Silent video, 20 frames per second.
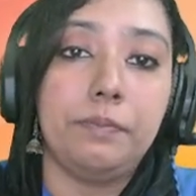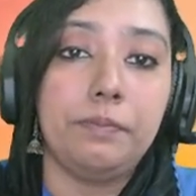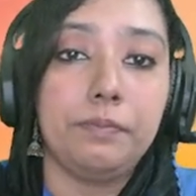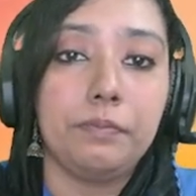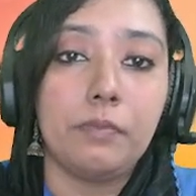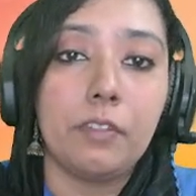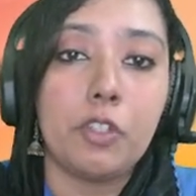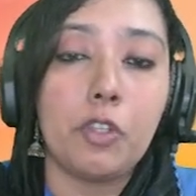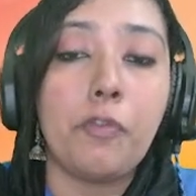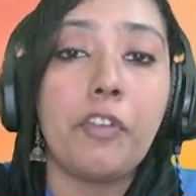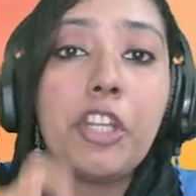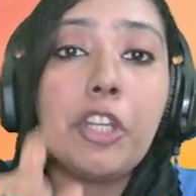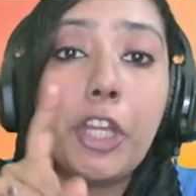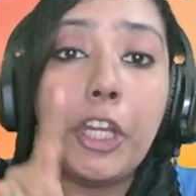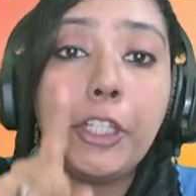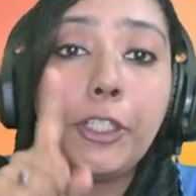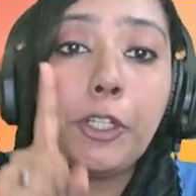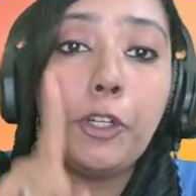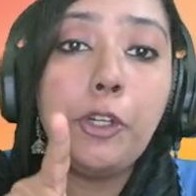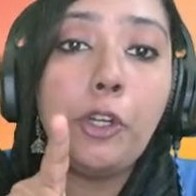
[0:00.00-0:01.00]
So we
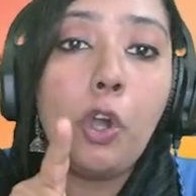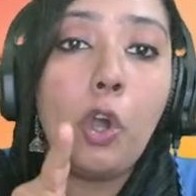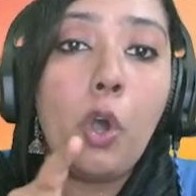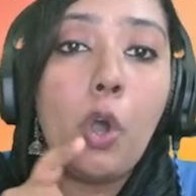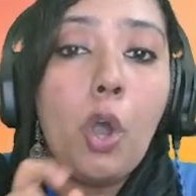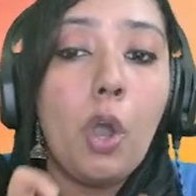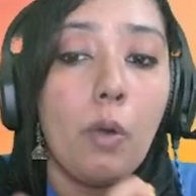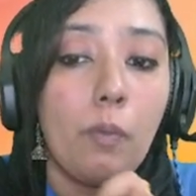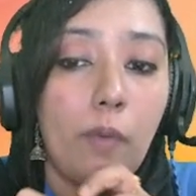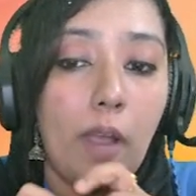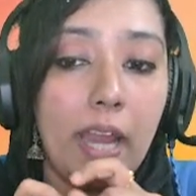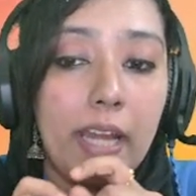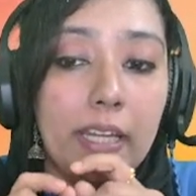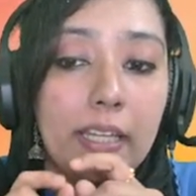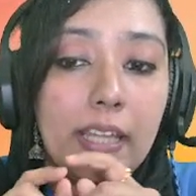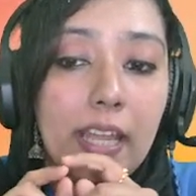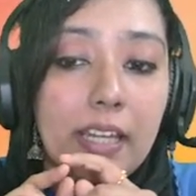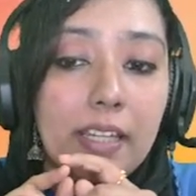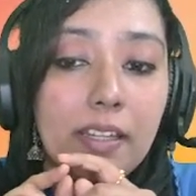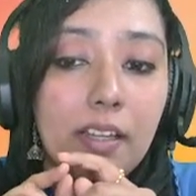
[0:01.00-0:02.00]
need to know why
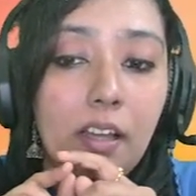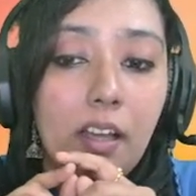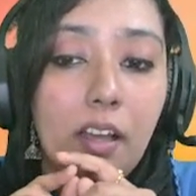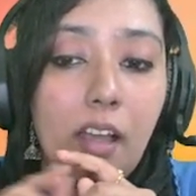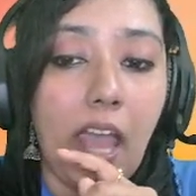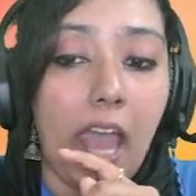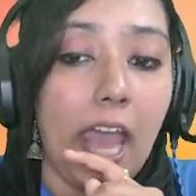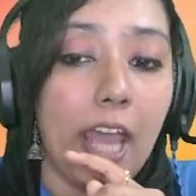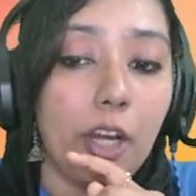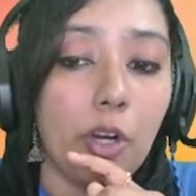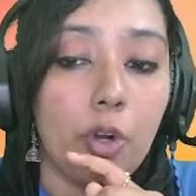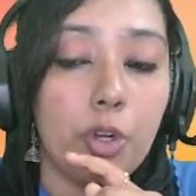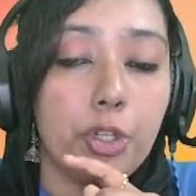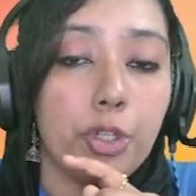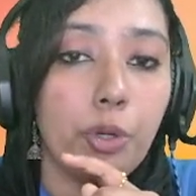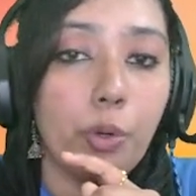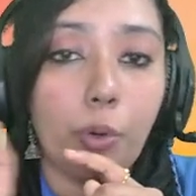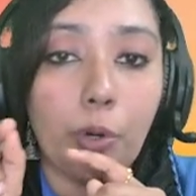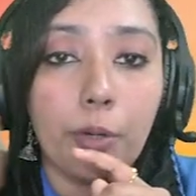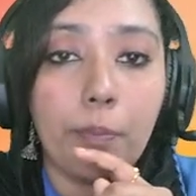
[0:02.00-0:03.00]
that arrow
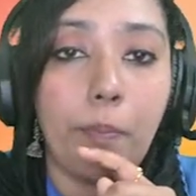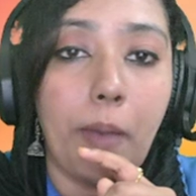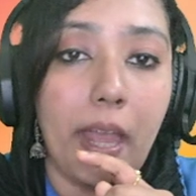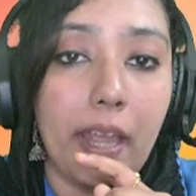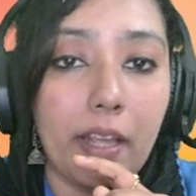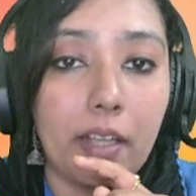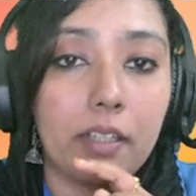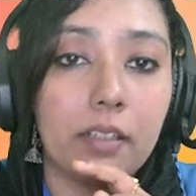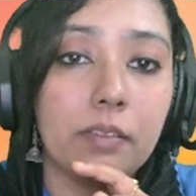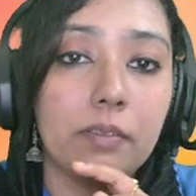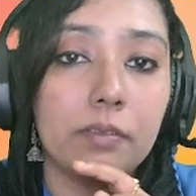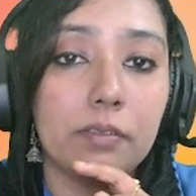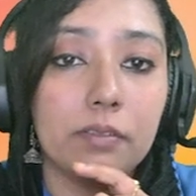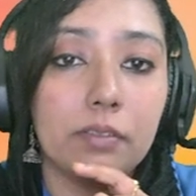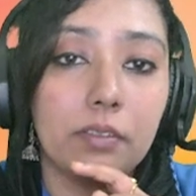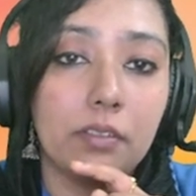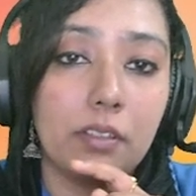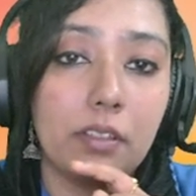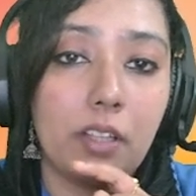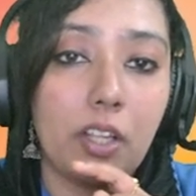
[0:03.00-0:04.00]
showed back.
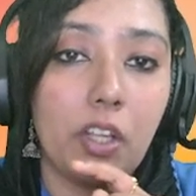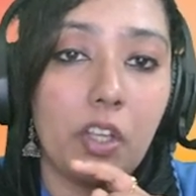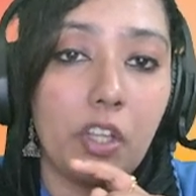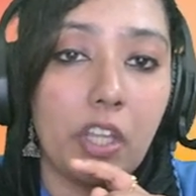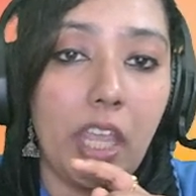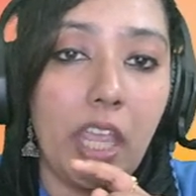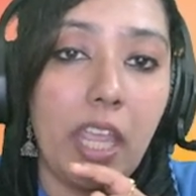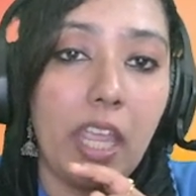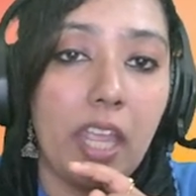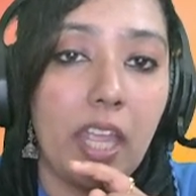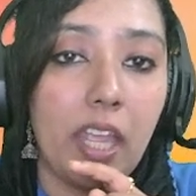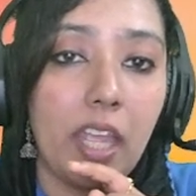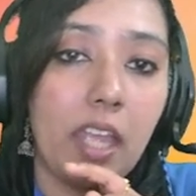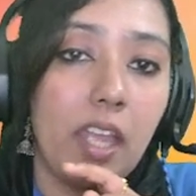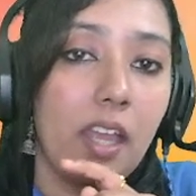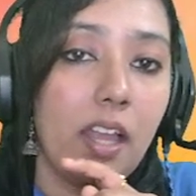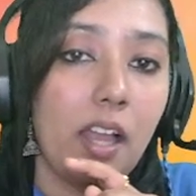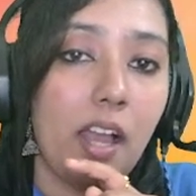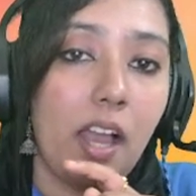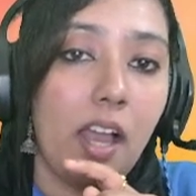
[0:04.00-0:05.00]
Okay.
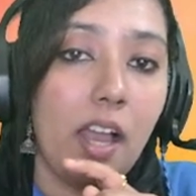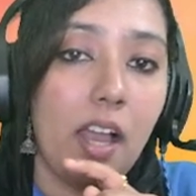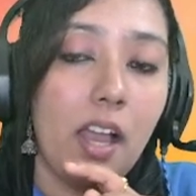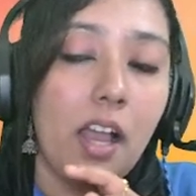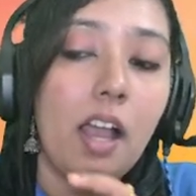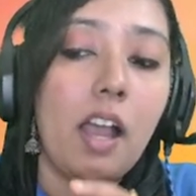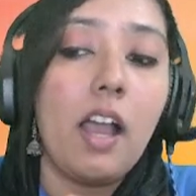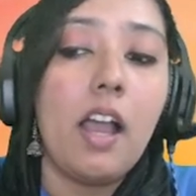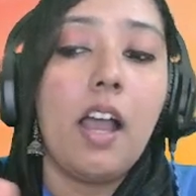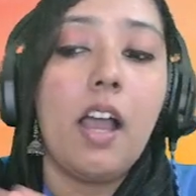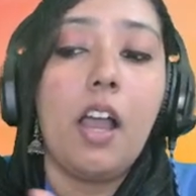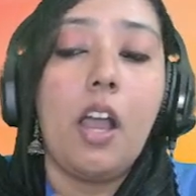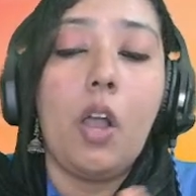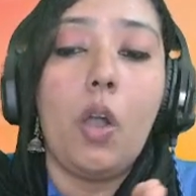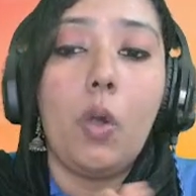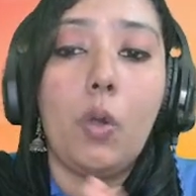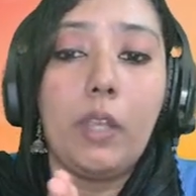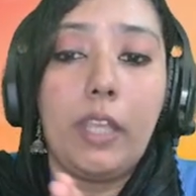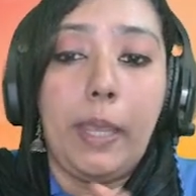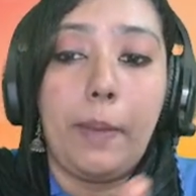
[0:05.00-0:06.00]

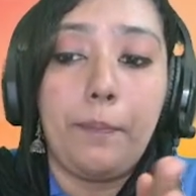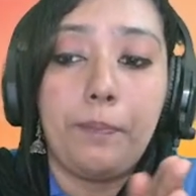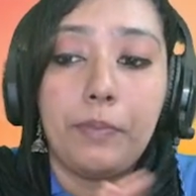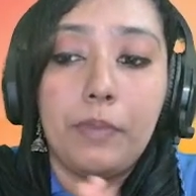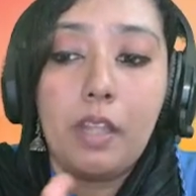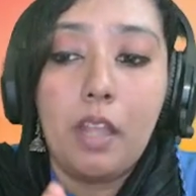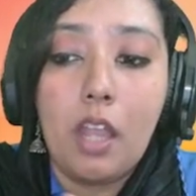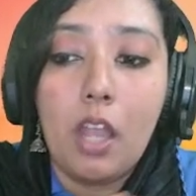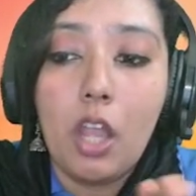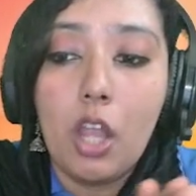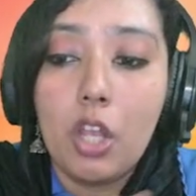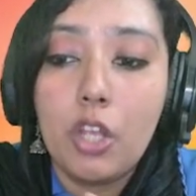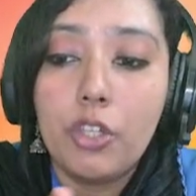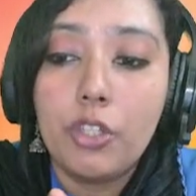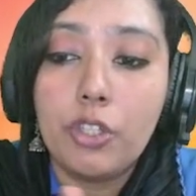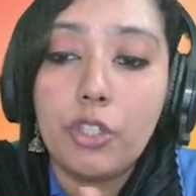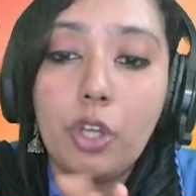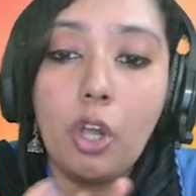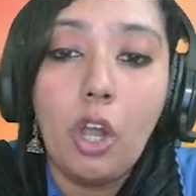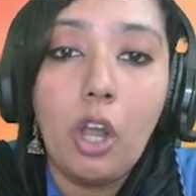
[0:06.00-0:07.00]
Okay.
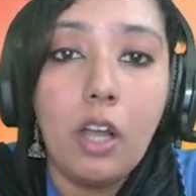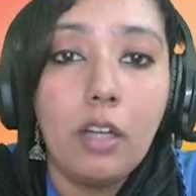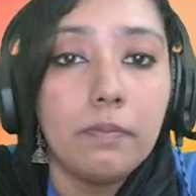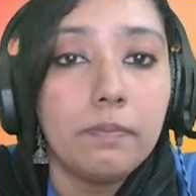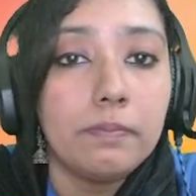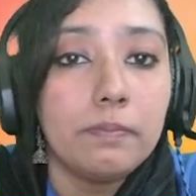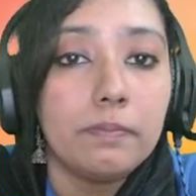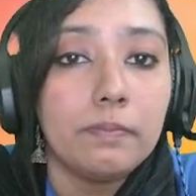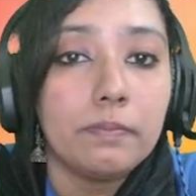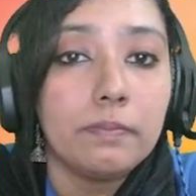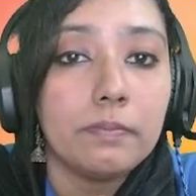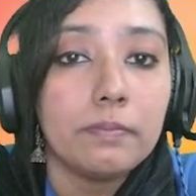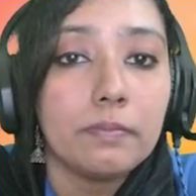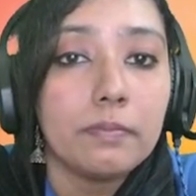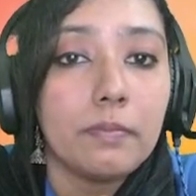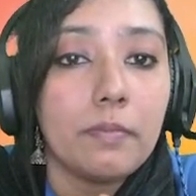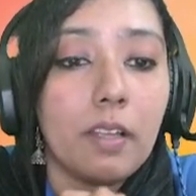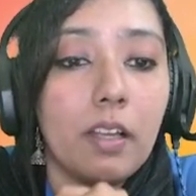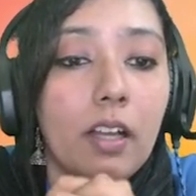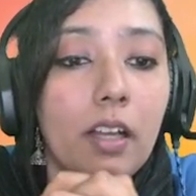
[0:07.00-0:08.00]
So
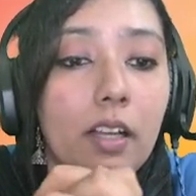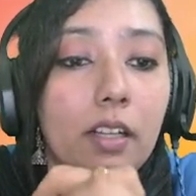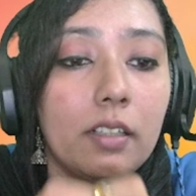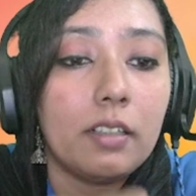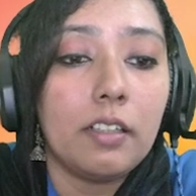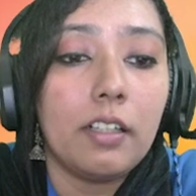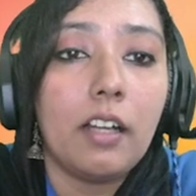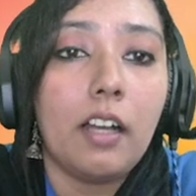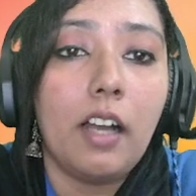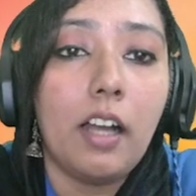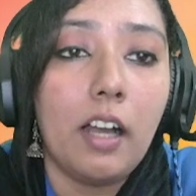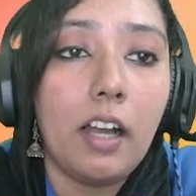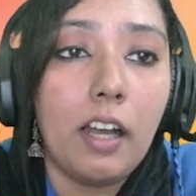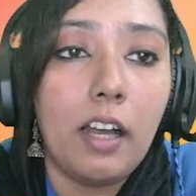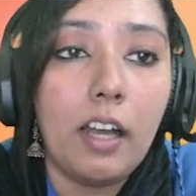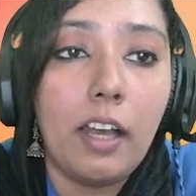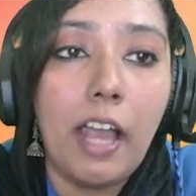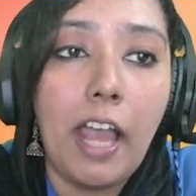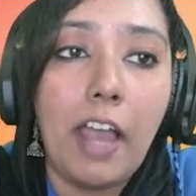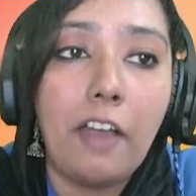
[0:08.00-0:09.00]

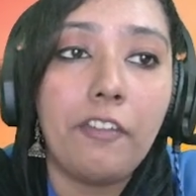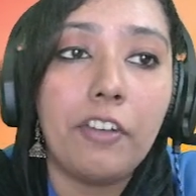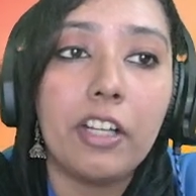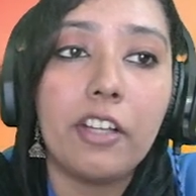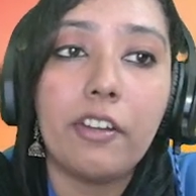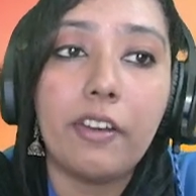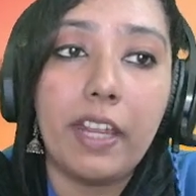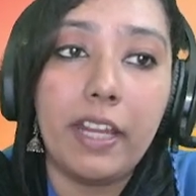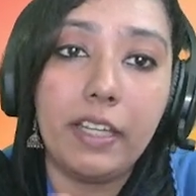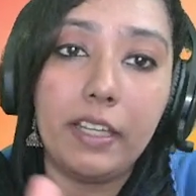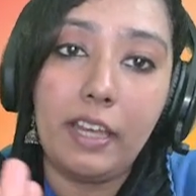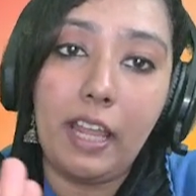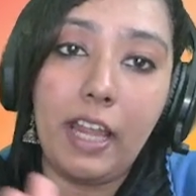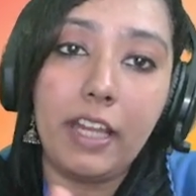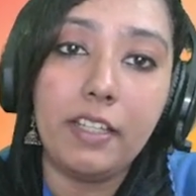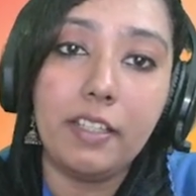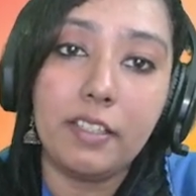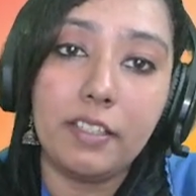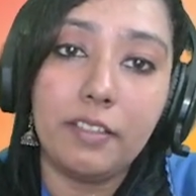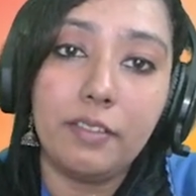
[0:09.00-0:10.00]
have a great
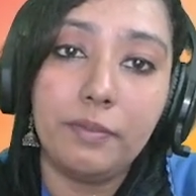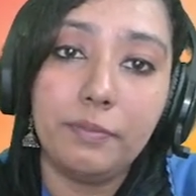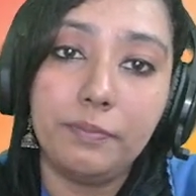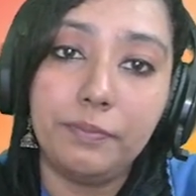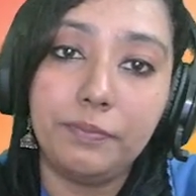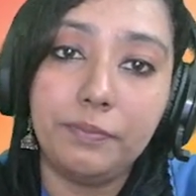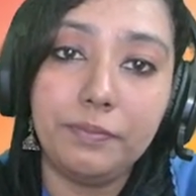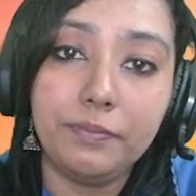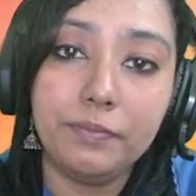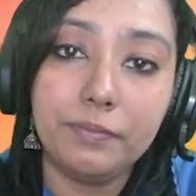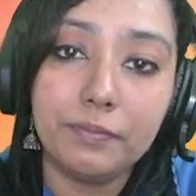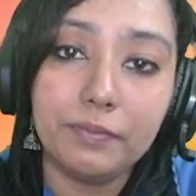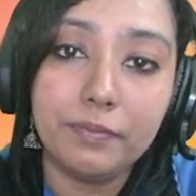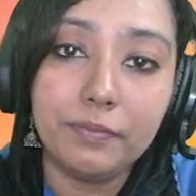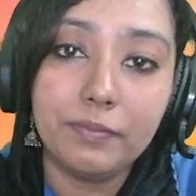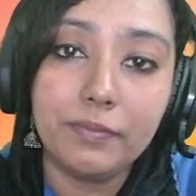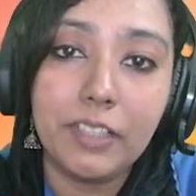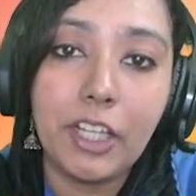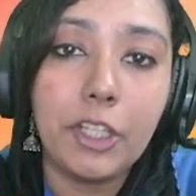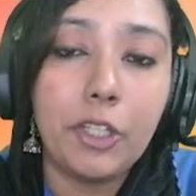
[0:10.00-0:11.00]
night.
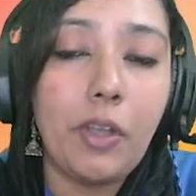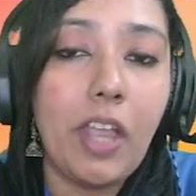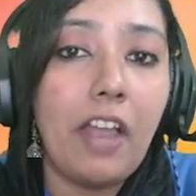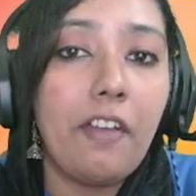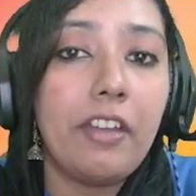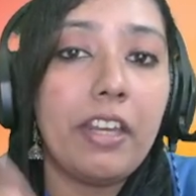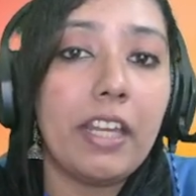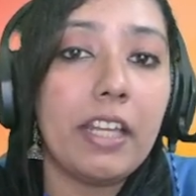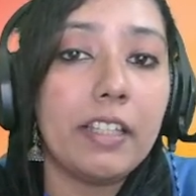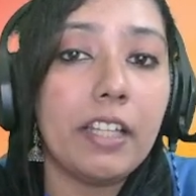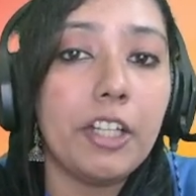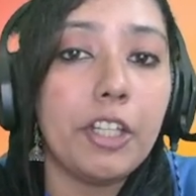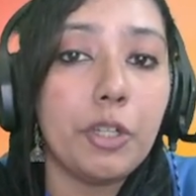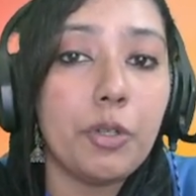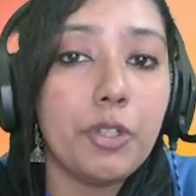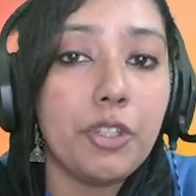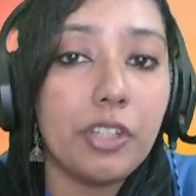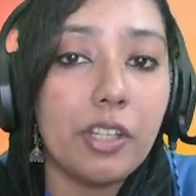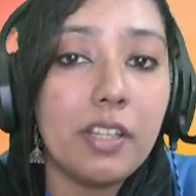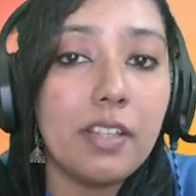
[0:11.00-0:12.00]
You have another
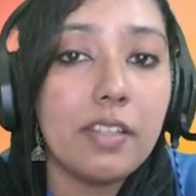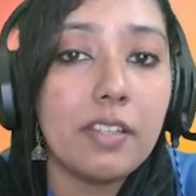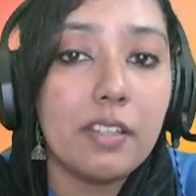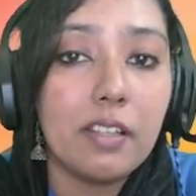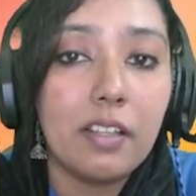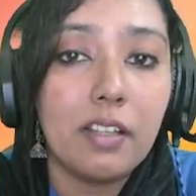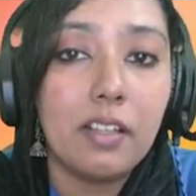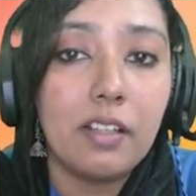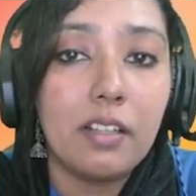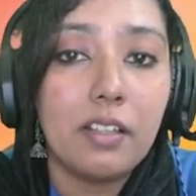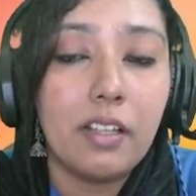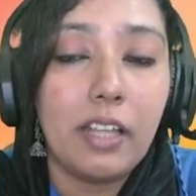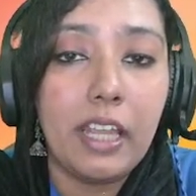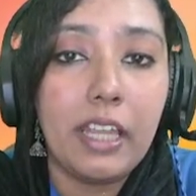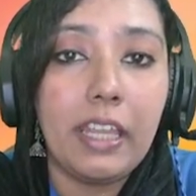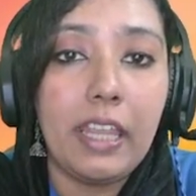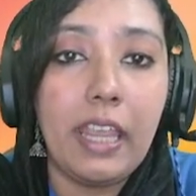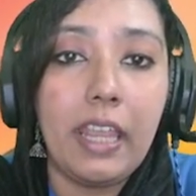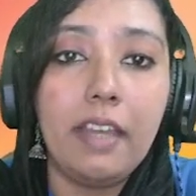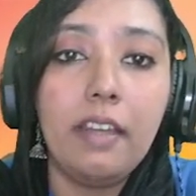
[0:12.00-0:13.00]
tuitions
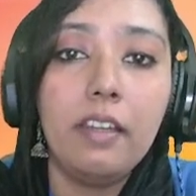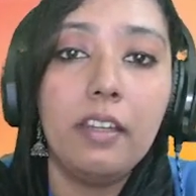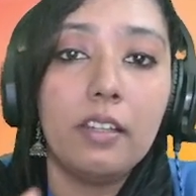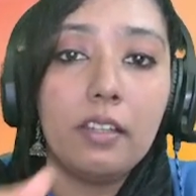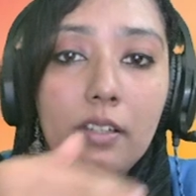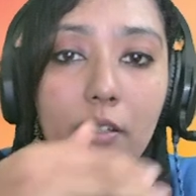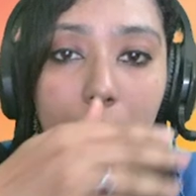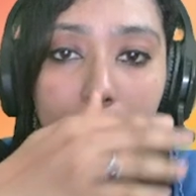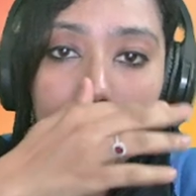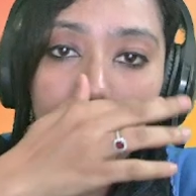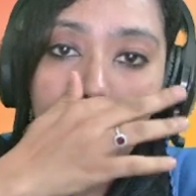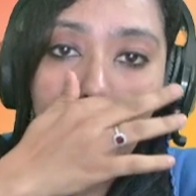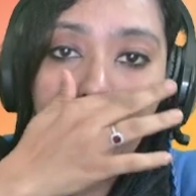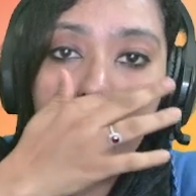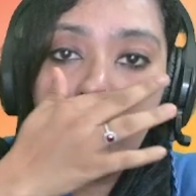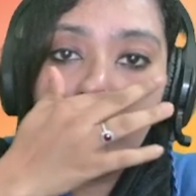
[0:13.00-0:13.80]
again? No.